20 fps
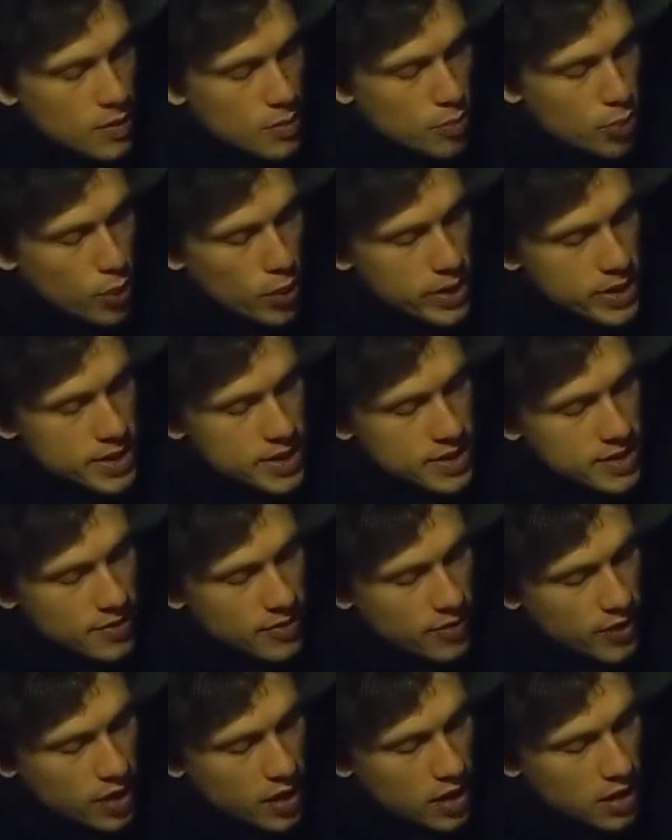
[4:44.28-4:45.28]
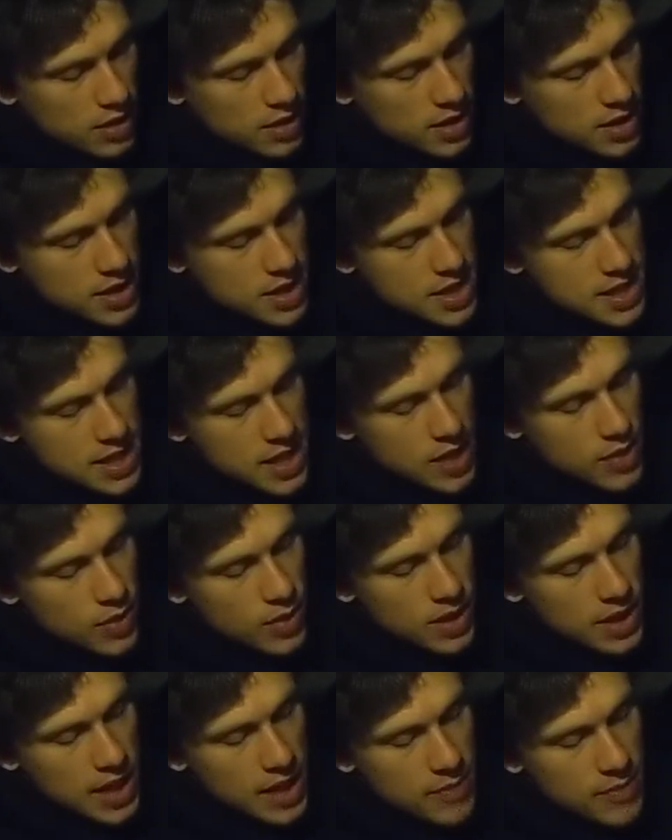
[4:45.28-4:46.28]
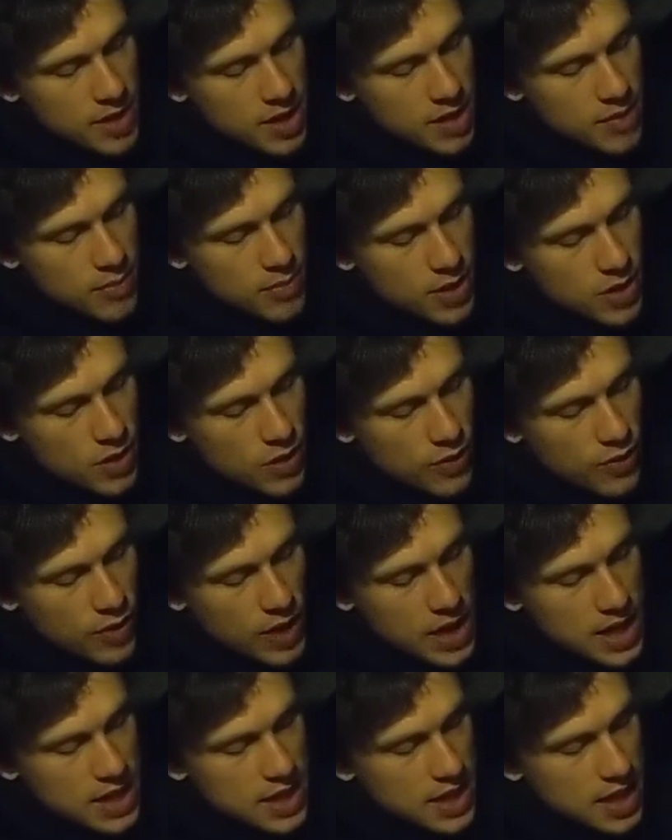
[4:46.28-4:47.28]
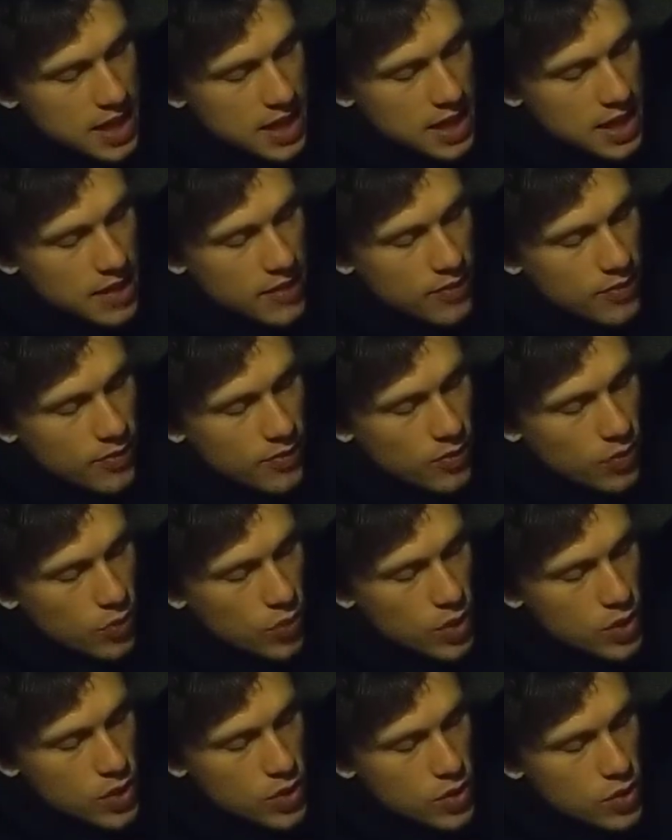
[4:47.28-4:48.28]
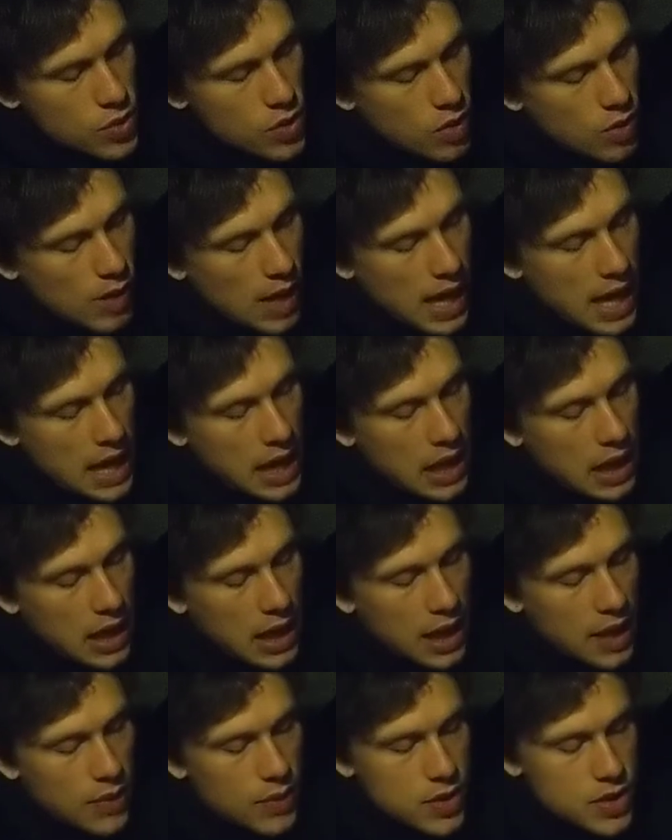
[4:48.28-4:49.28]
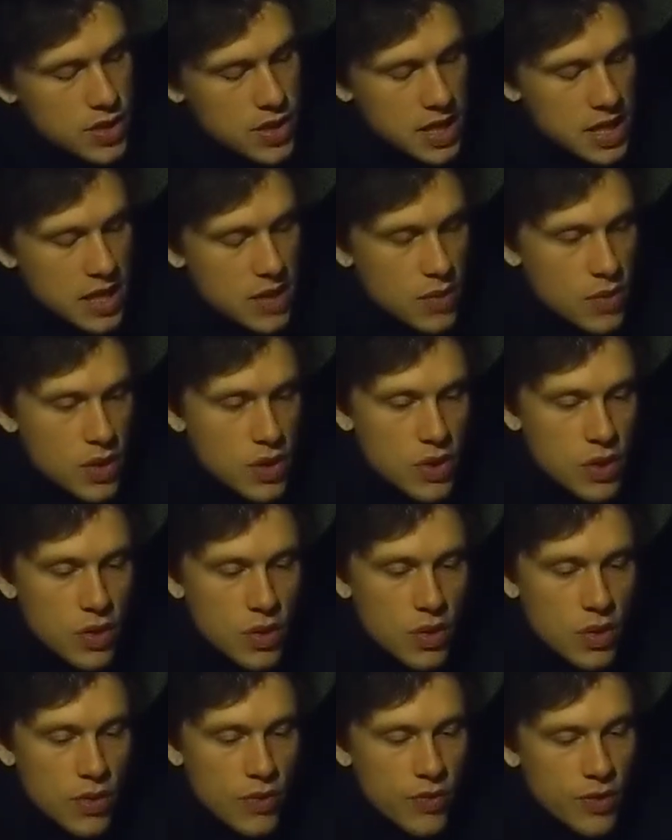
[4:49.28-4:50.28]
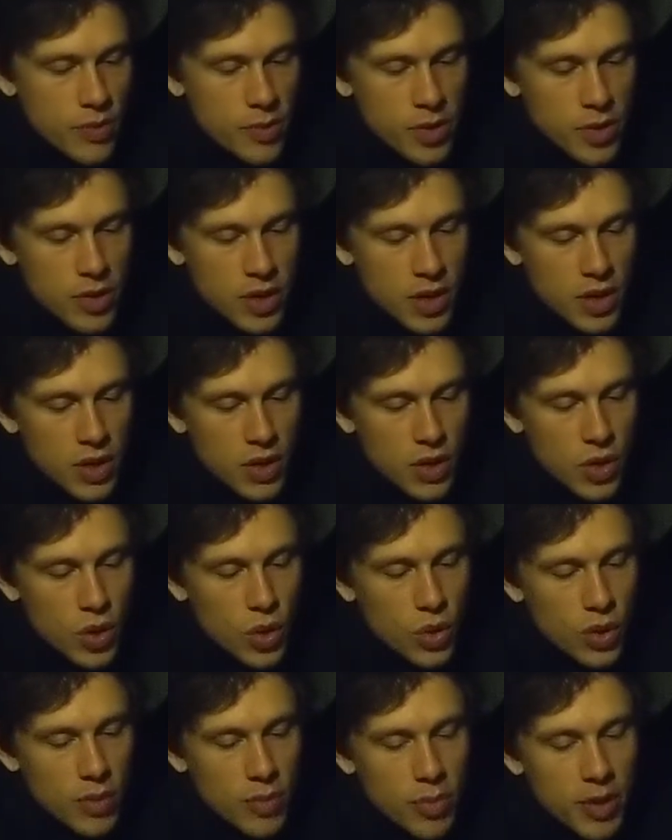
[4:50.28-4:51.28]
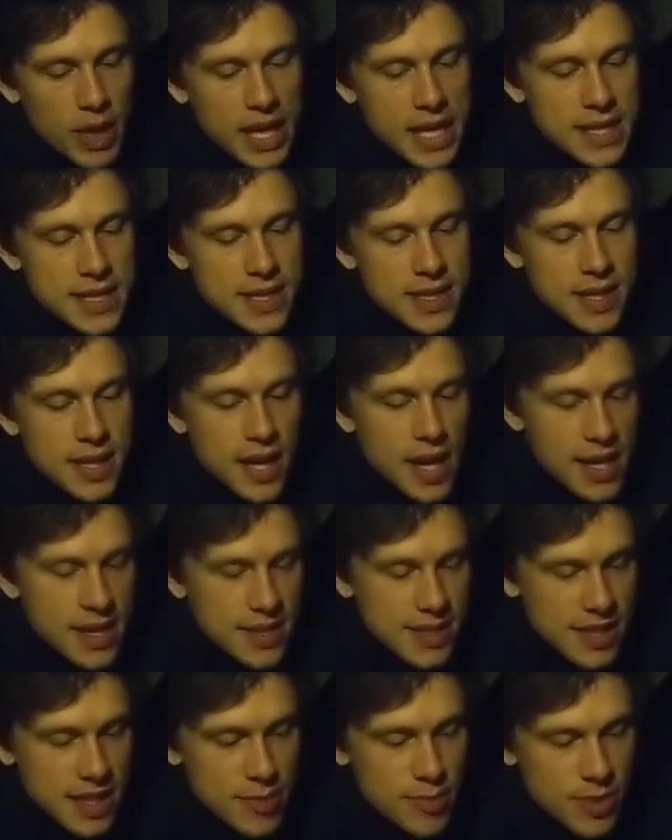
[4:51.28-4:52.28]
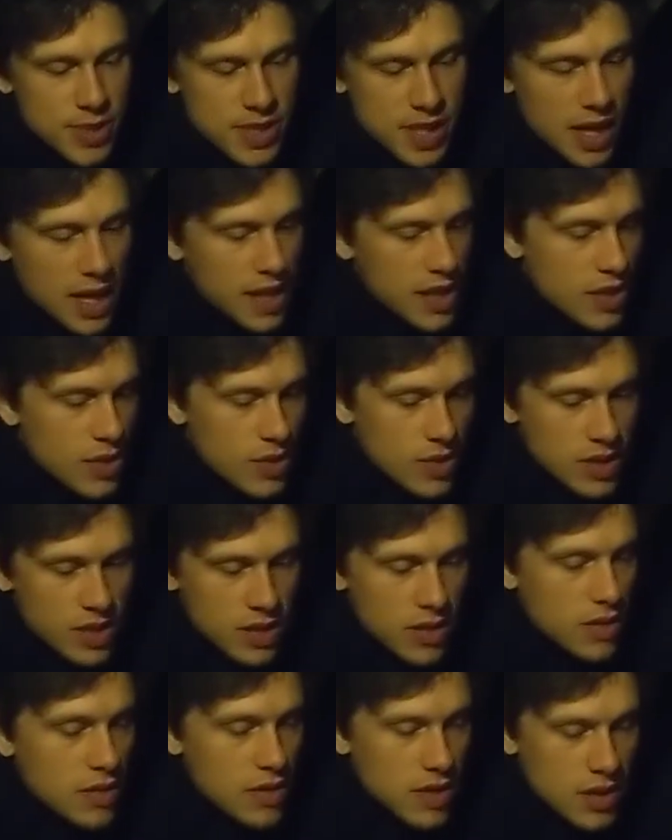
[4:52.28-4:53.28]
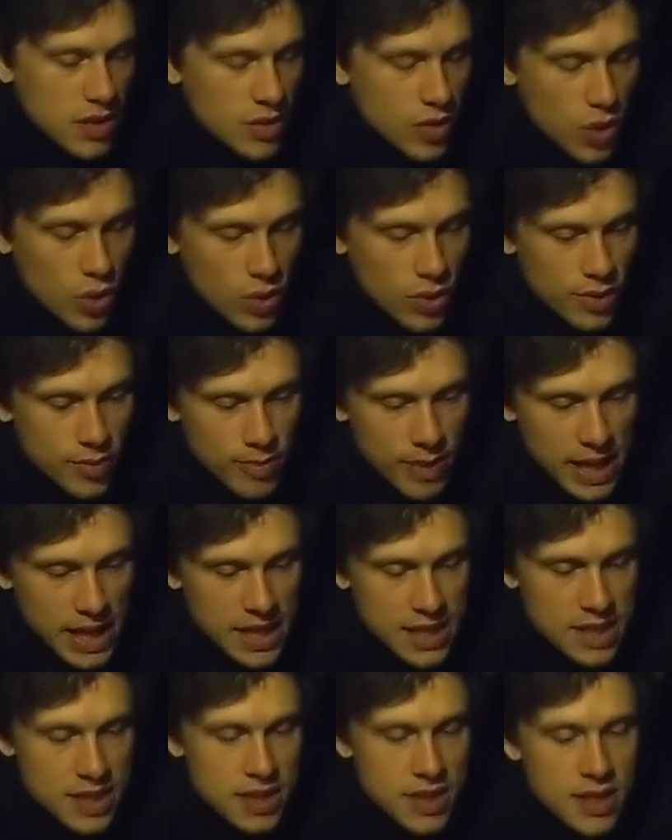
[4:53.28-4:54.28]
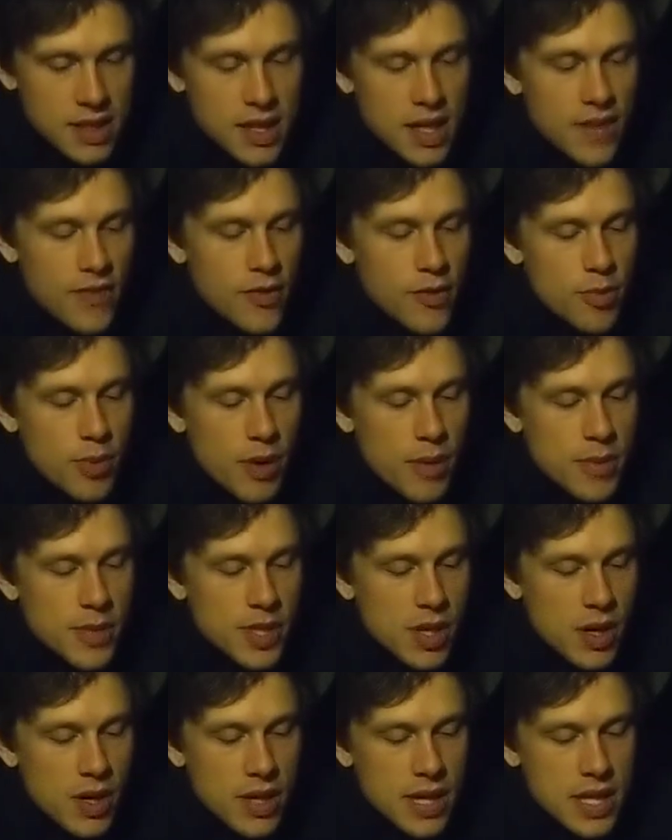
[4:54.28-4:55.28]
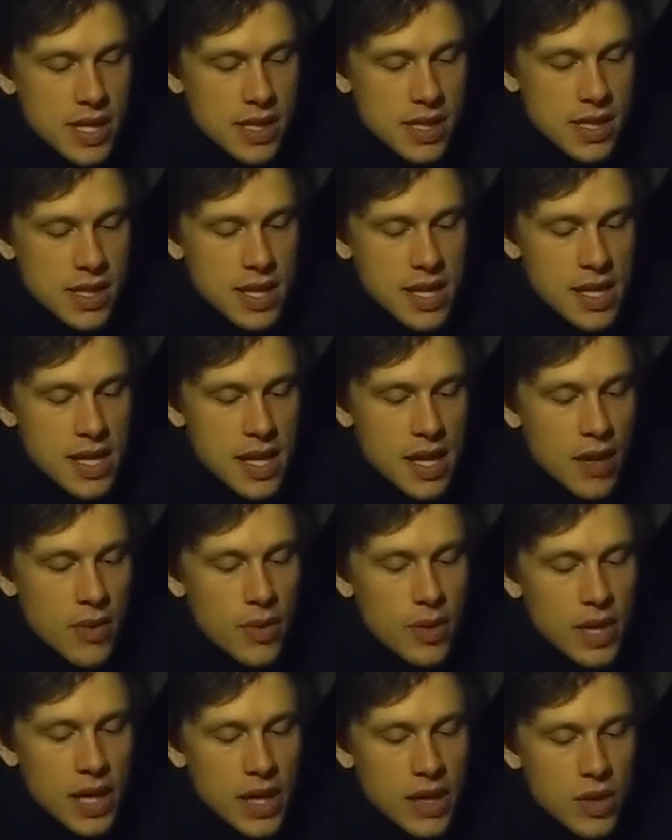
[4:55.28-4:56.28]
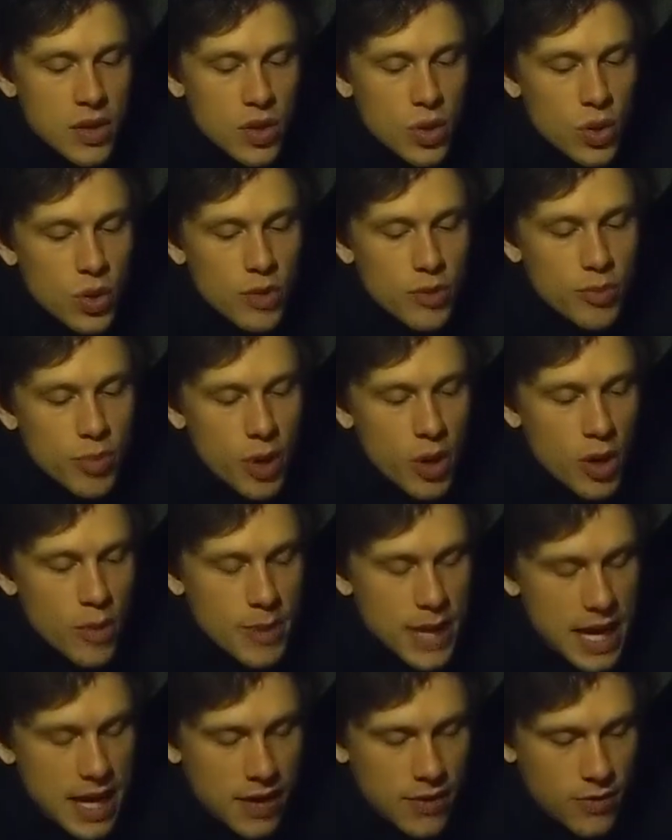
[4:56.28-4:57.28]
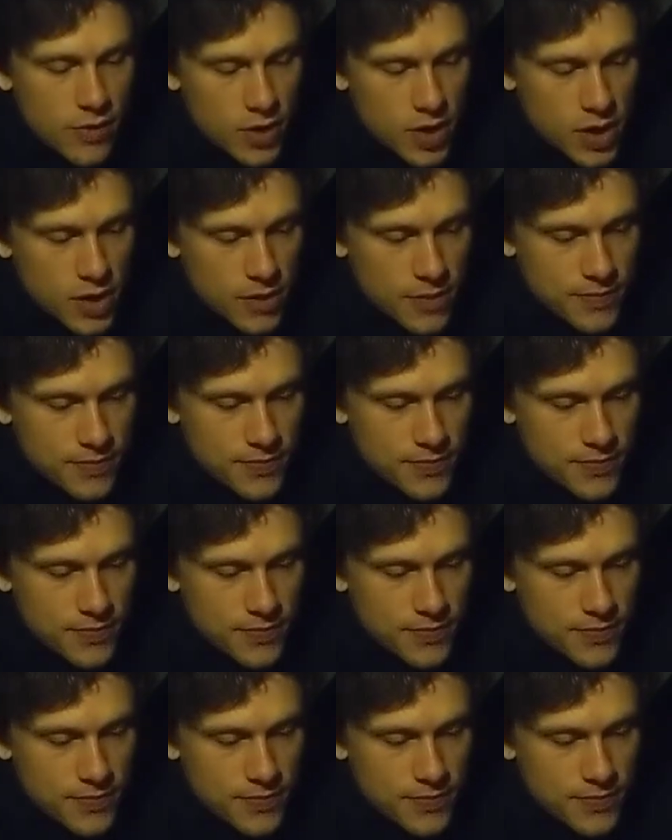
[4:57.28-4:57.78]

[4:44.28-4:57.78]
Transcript: pointed the frog, "that you will let me be your friend and live with you a while. I wish to eat with you from your little golden plate and sleep beside you in your little golden bed. If you promise all this, then I will get your golden ball back for you."